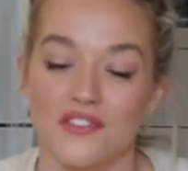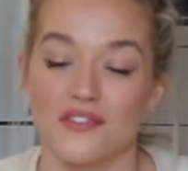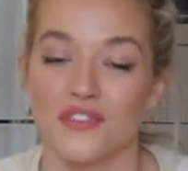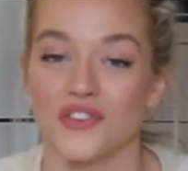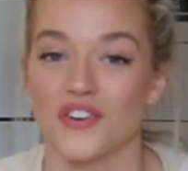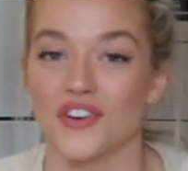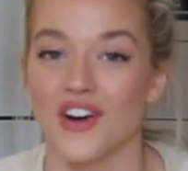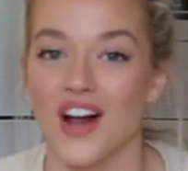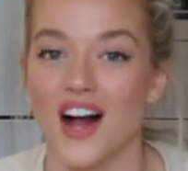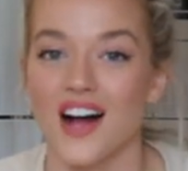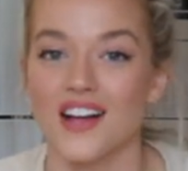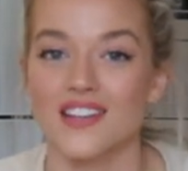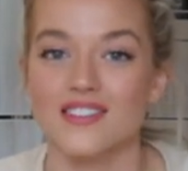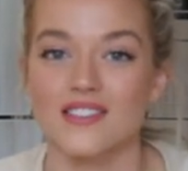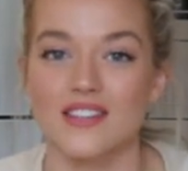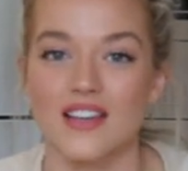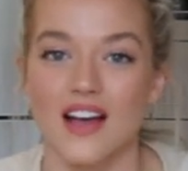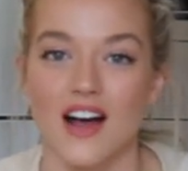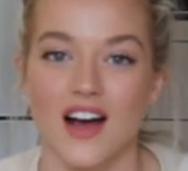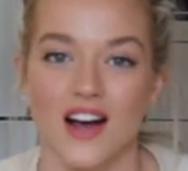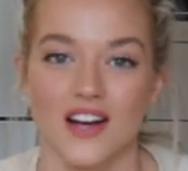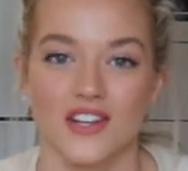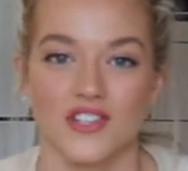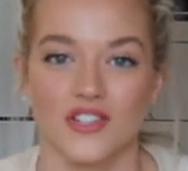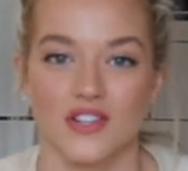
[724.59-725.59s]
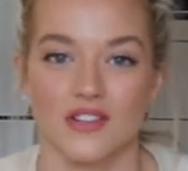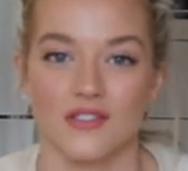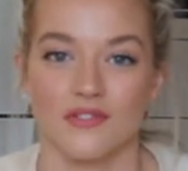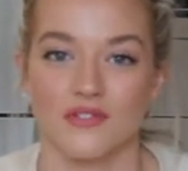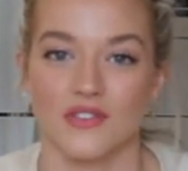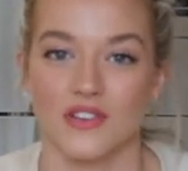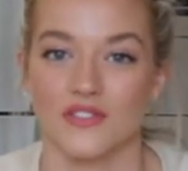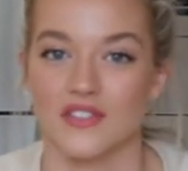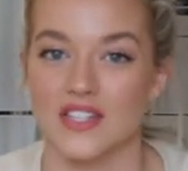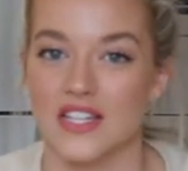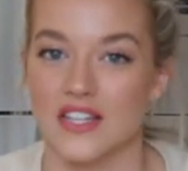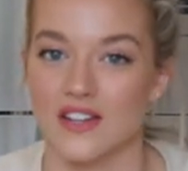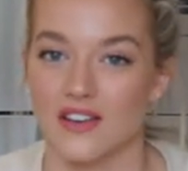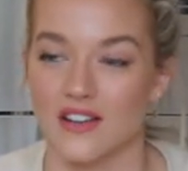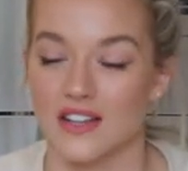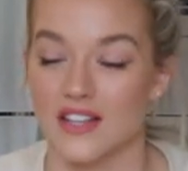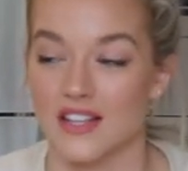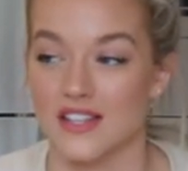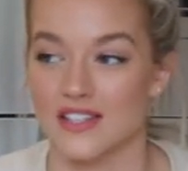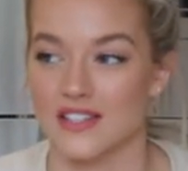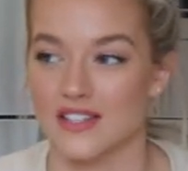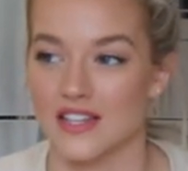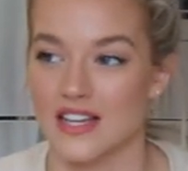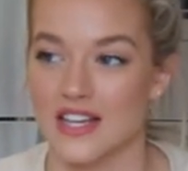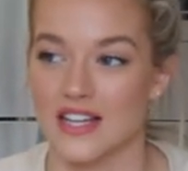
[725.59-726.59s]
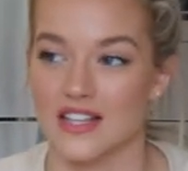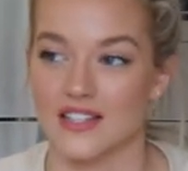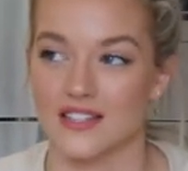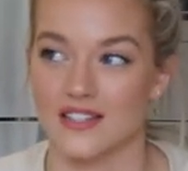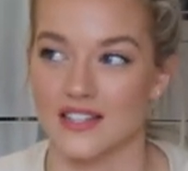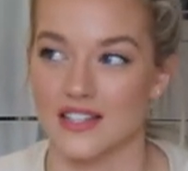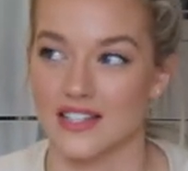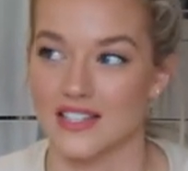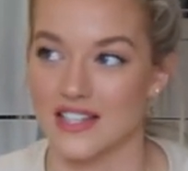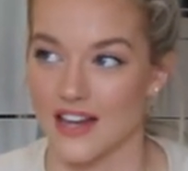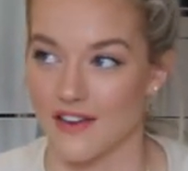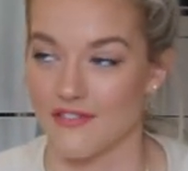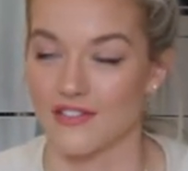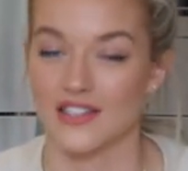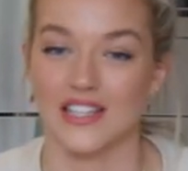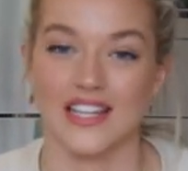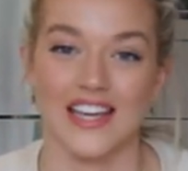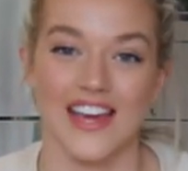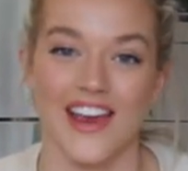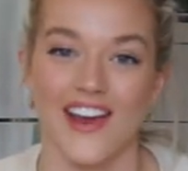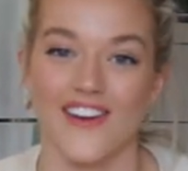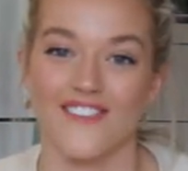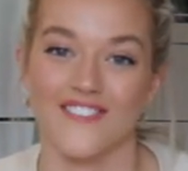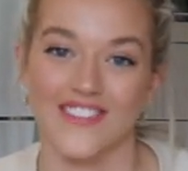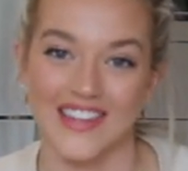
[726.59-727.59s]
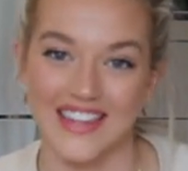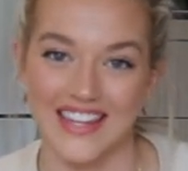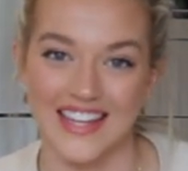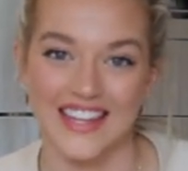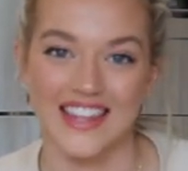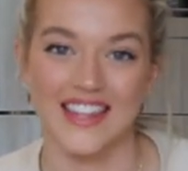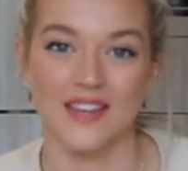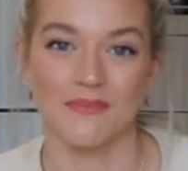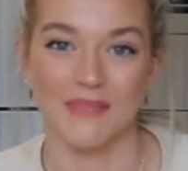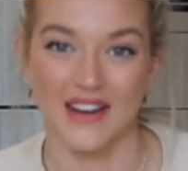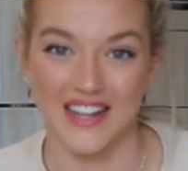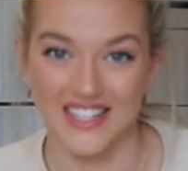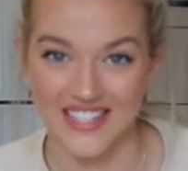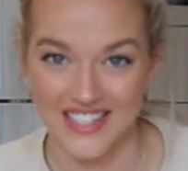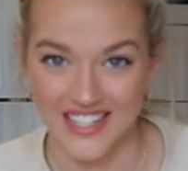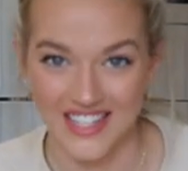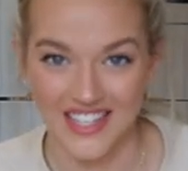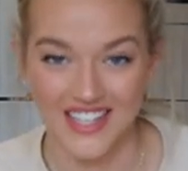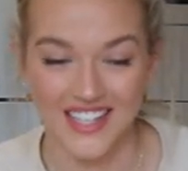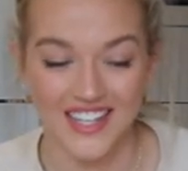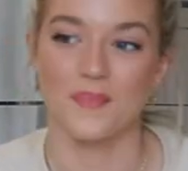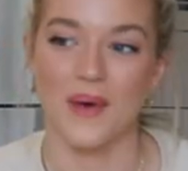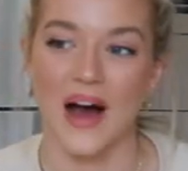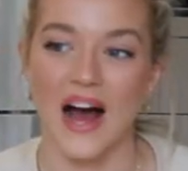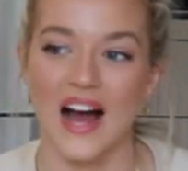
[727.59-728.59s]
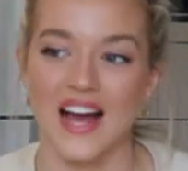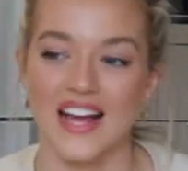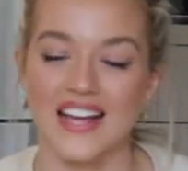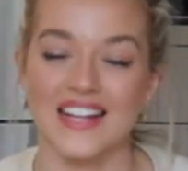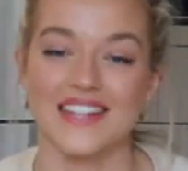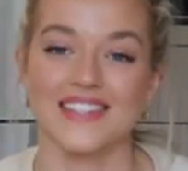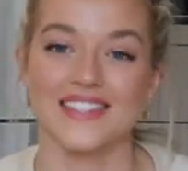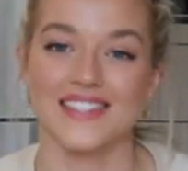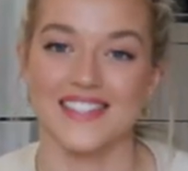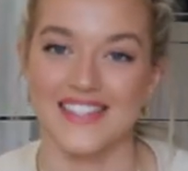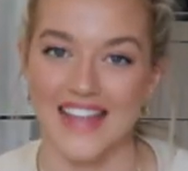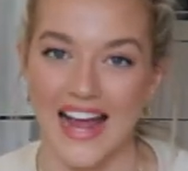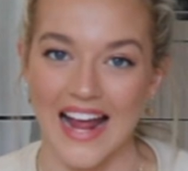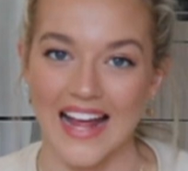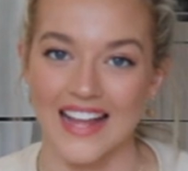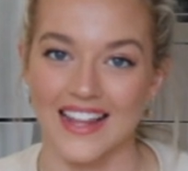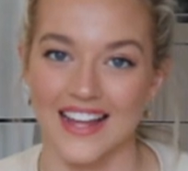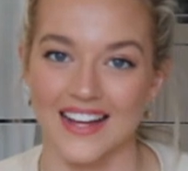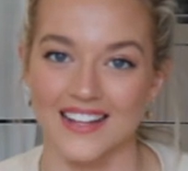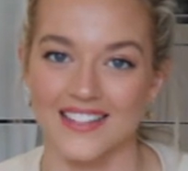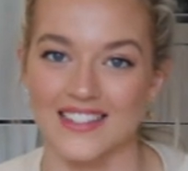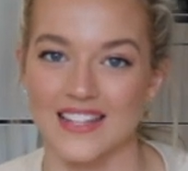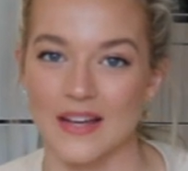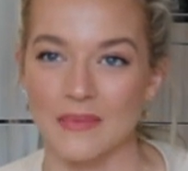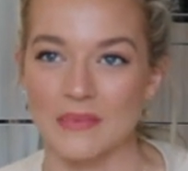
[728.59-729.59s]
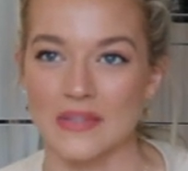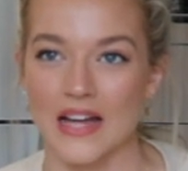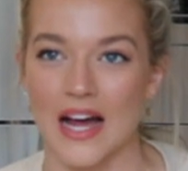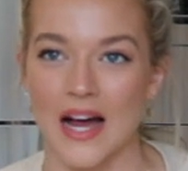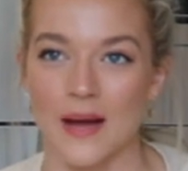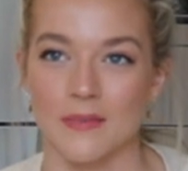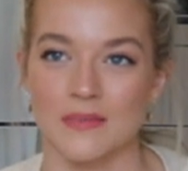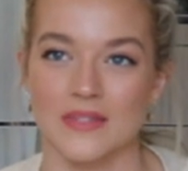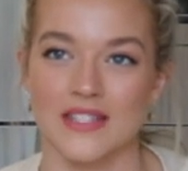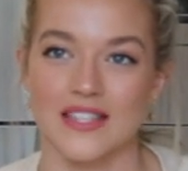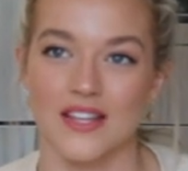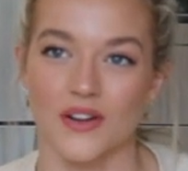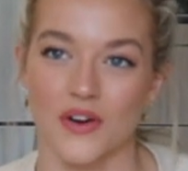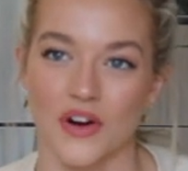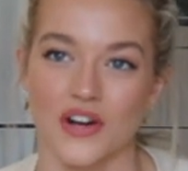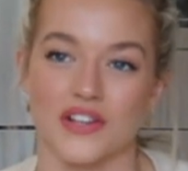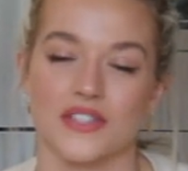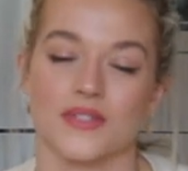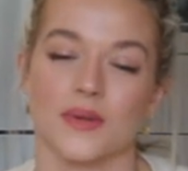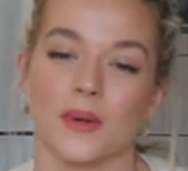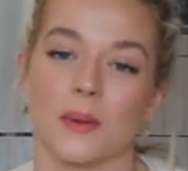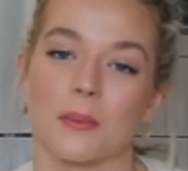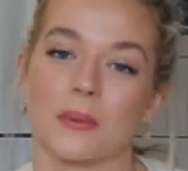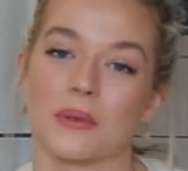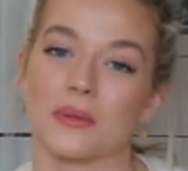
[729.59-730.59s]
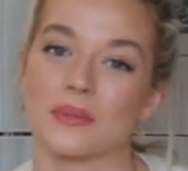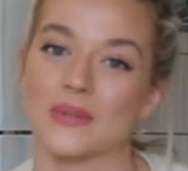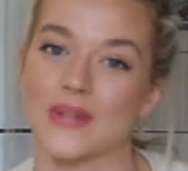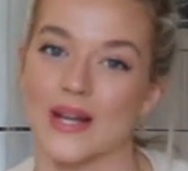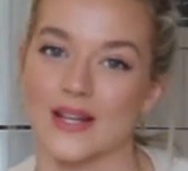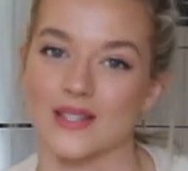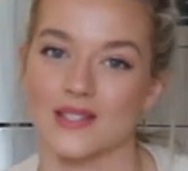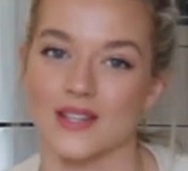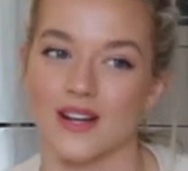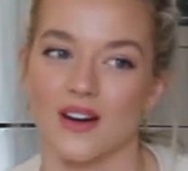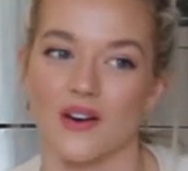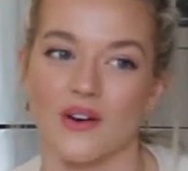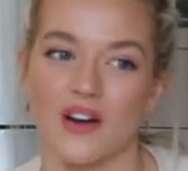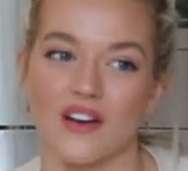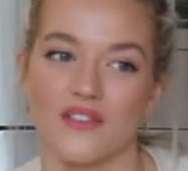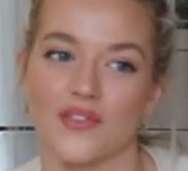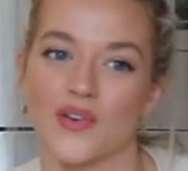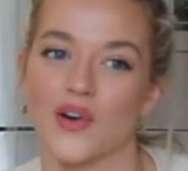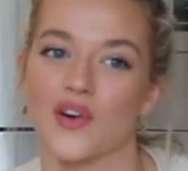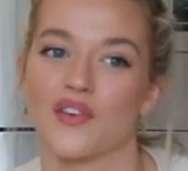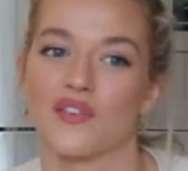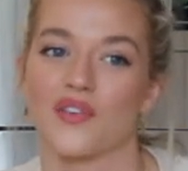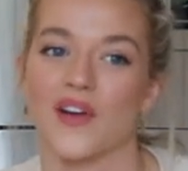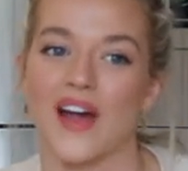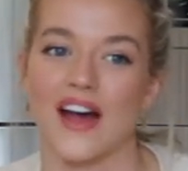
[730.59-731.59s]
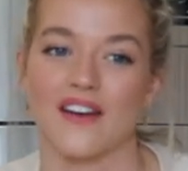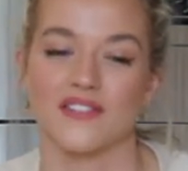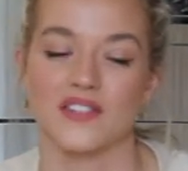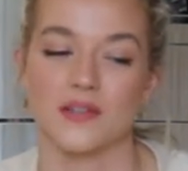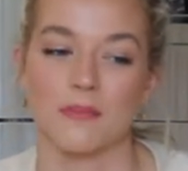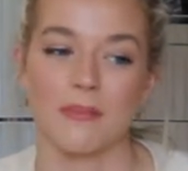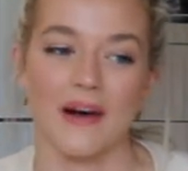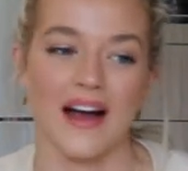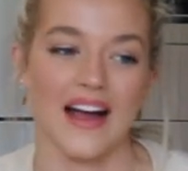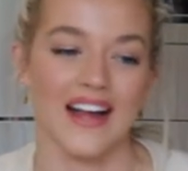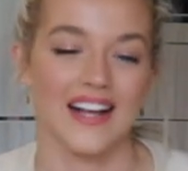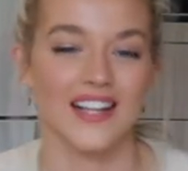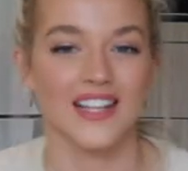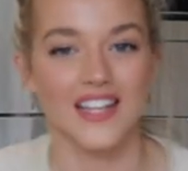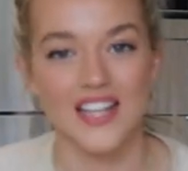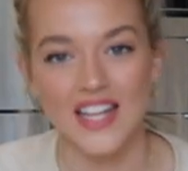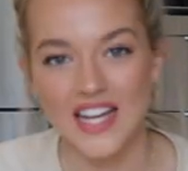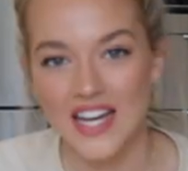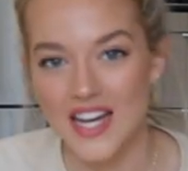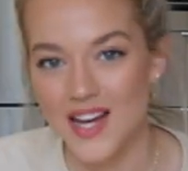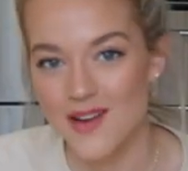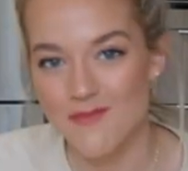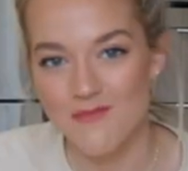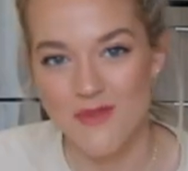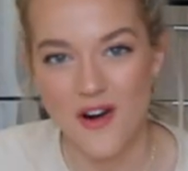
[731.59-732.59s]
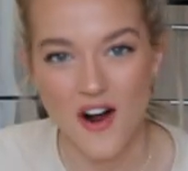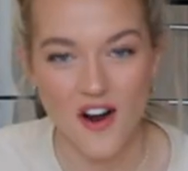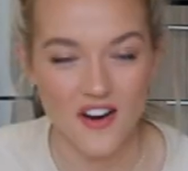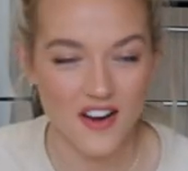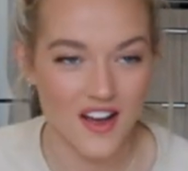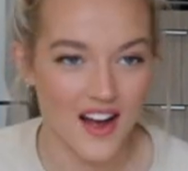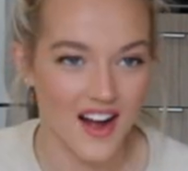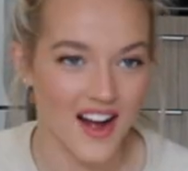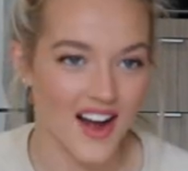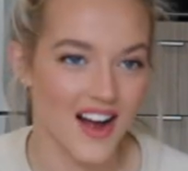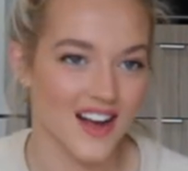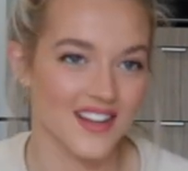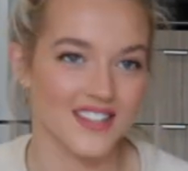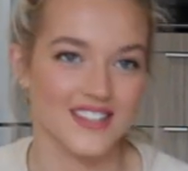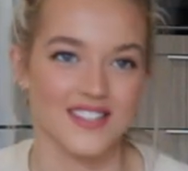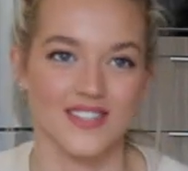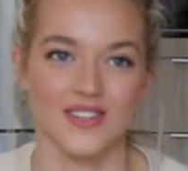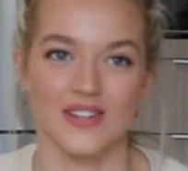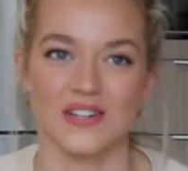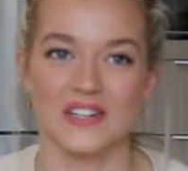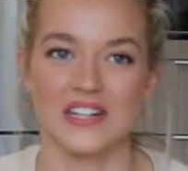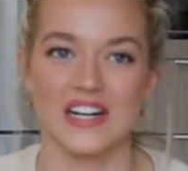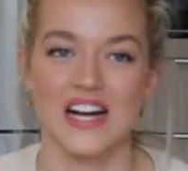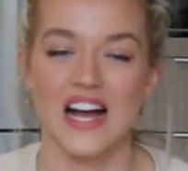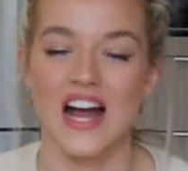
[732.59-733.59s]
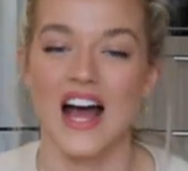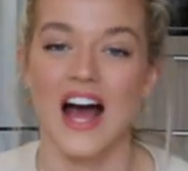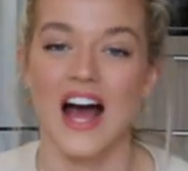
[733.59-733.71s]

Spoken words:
For us, $150 is definitely within the budget, but in saying that, sometimes the grocery bill does go over if we have to buy cleaning products or